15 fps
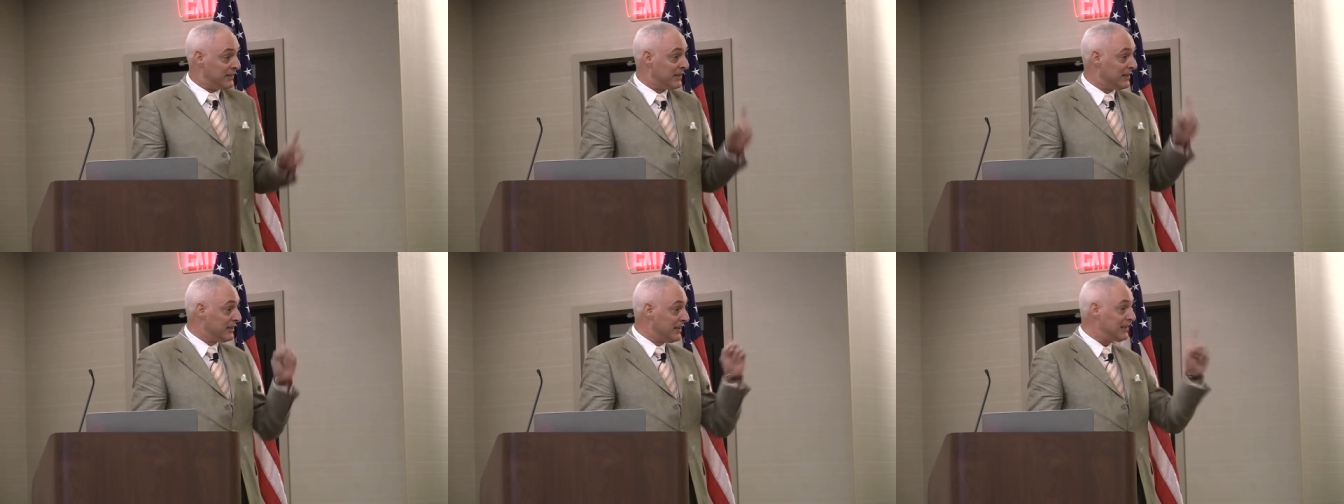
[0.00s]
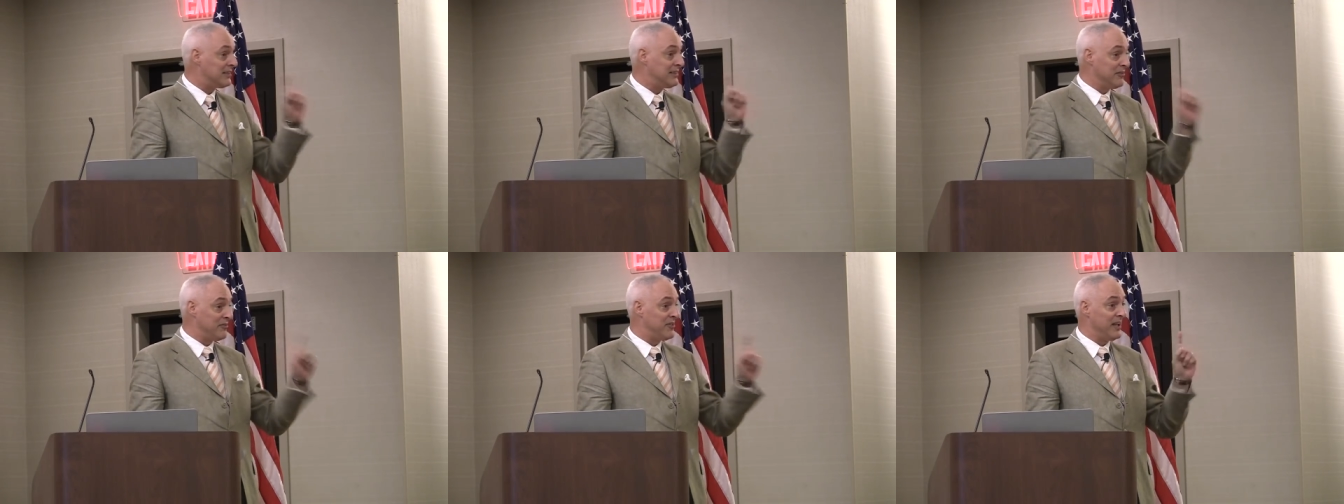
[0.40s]
The
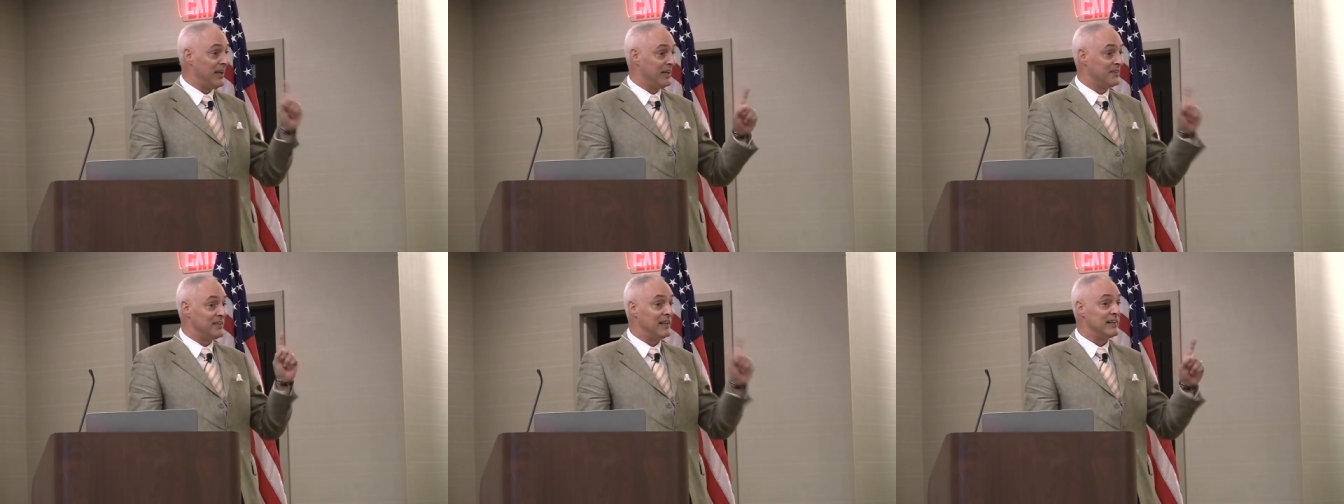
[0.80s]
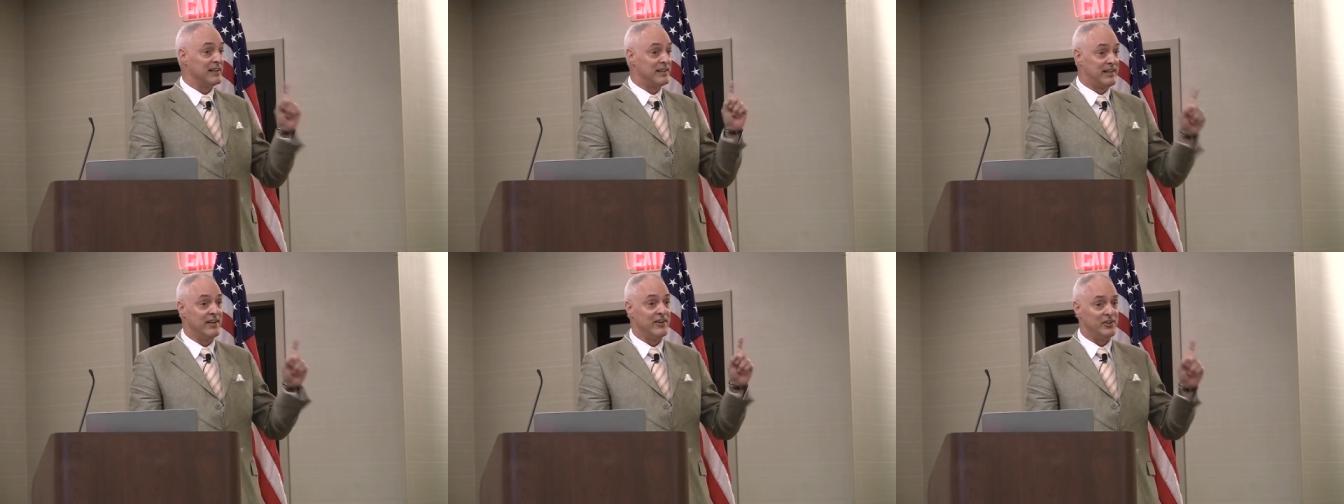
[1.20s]
list of things that
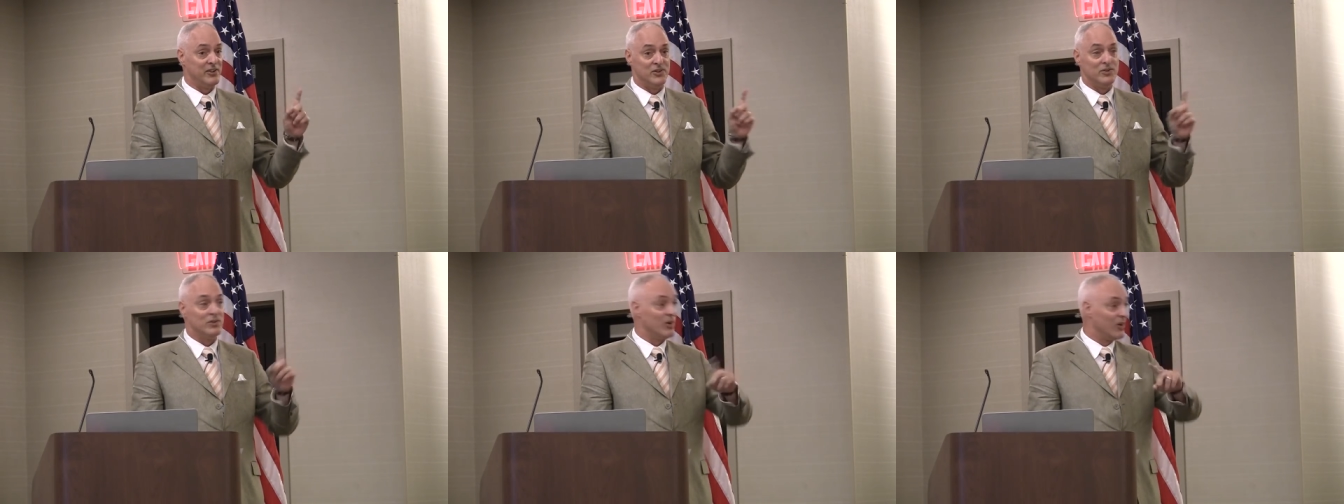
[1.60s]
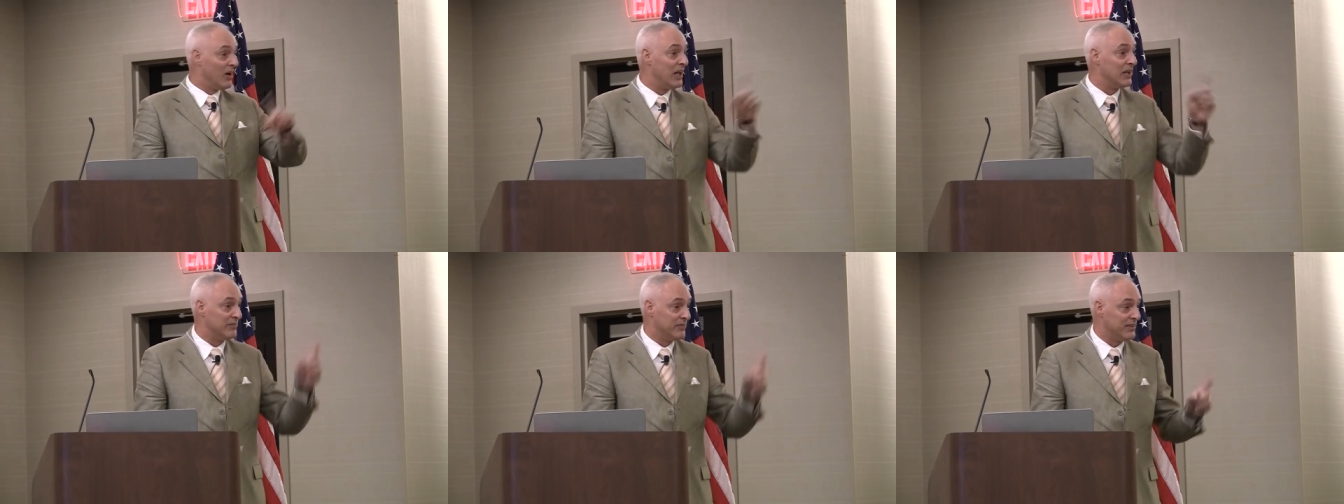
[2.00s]
could kill you, or
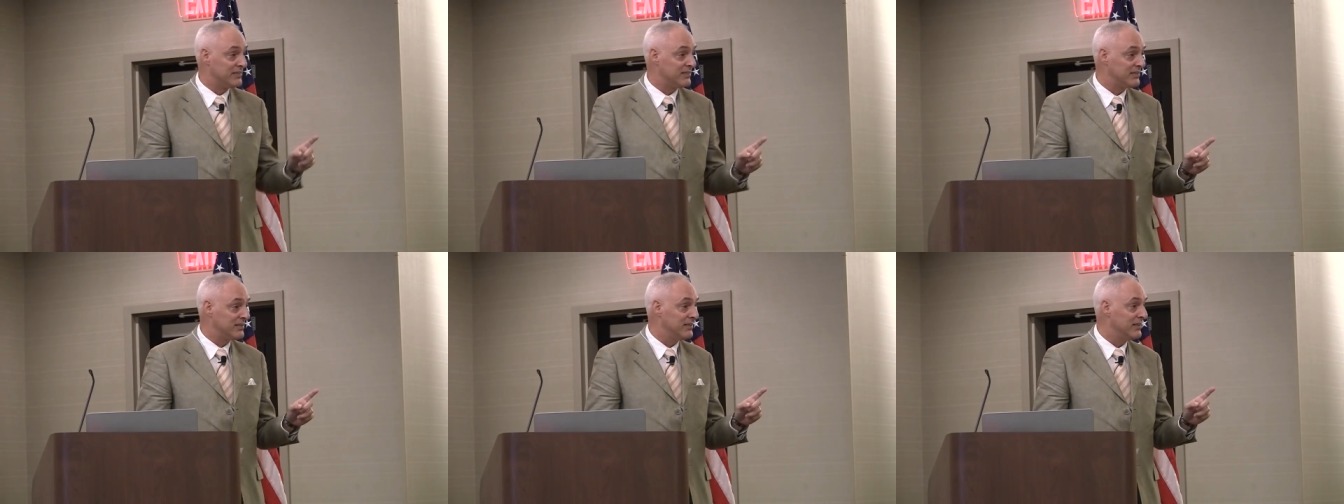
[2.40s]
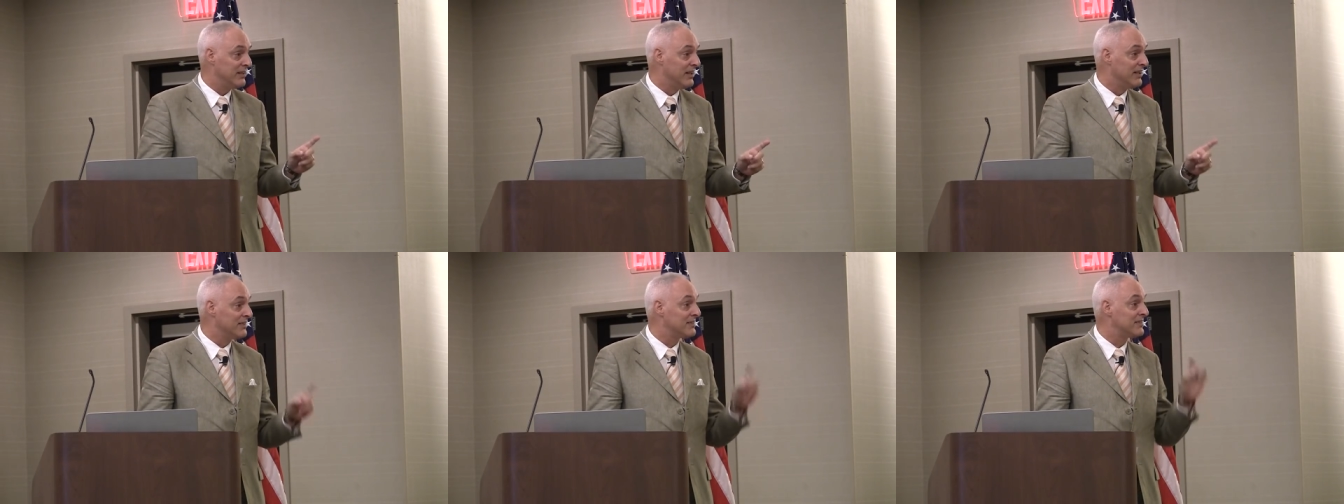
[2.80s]
all of us,
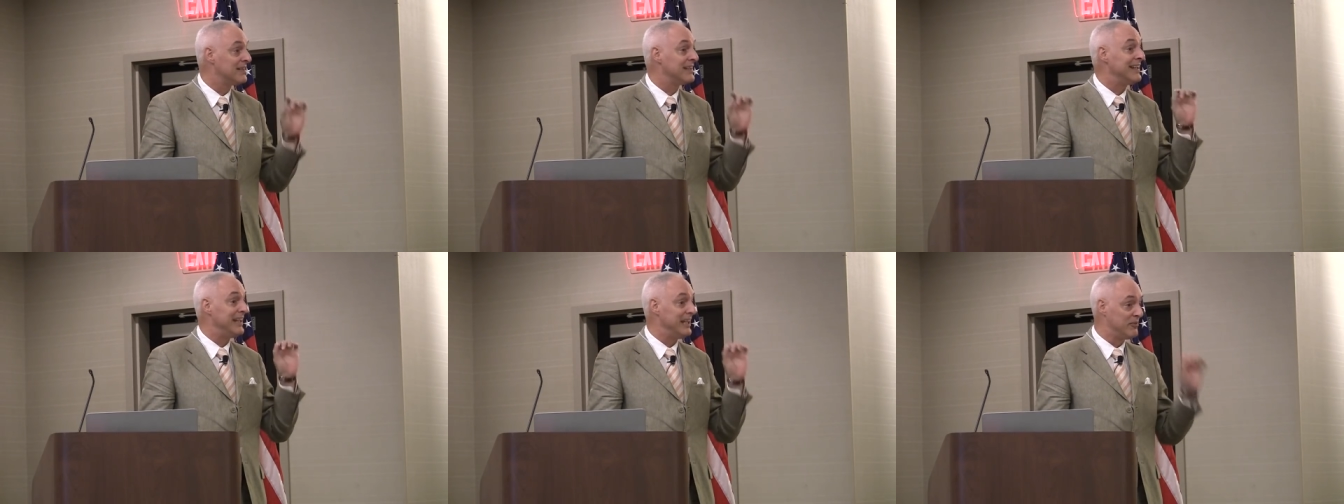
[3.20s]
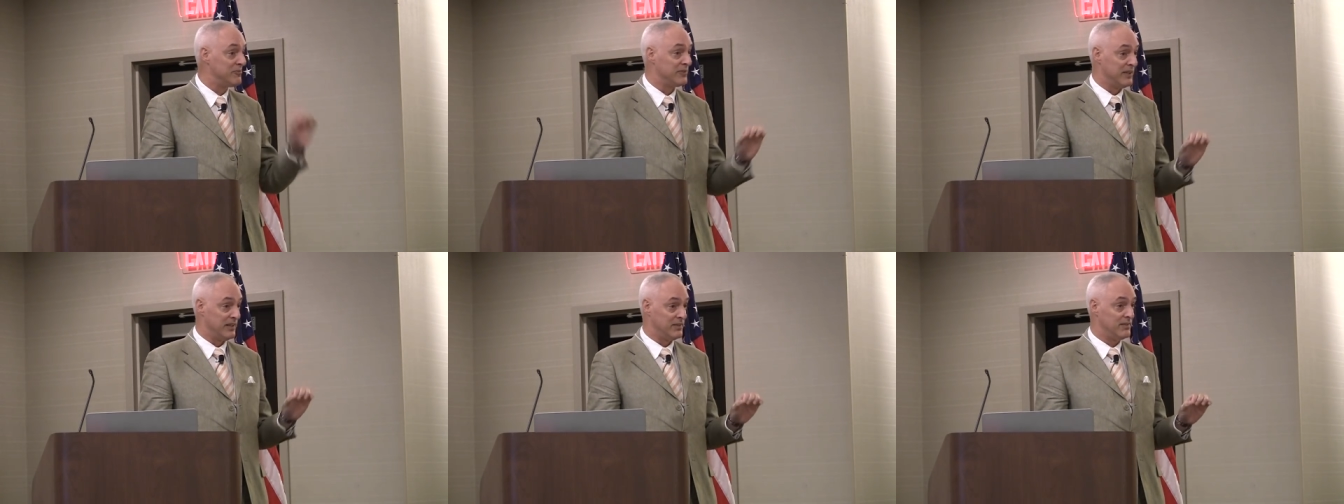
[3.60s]
is
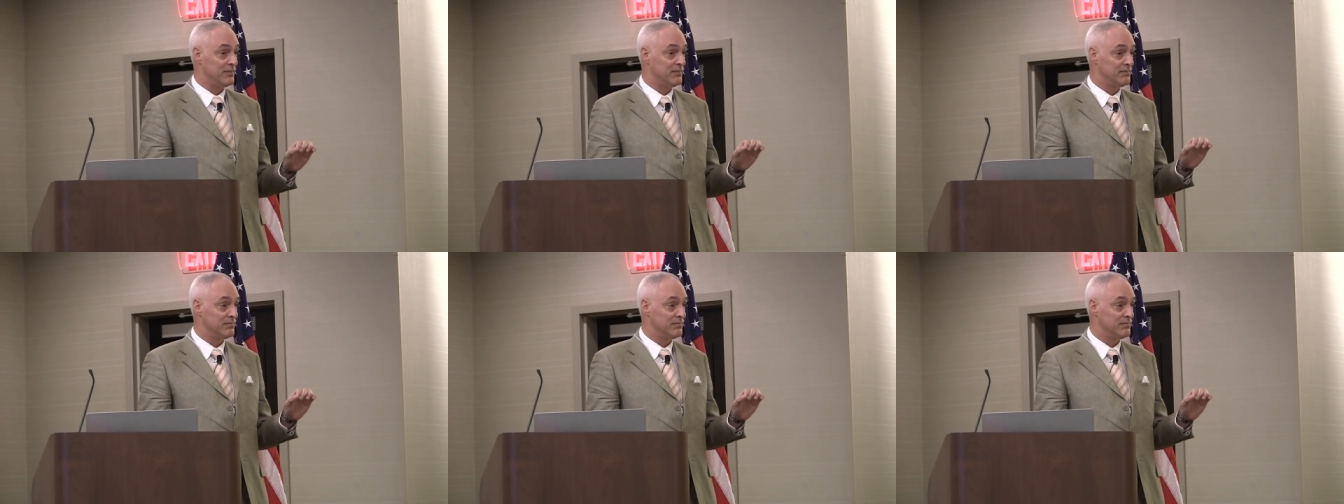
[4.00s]
infinite.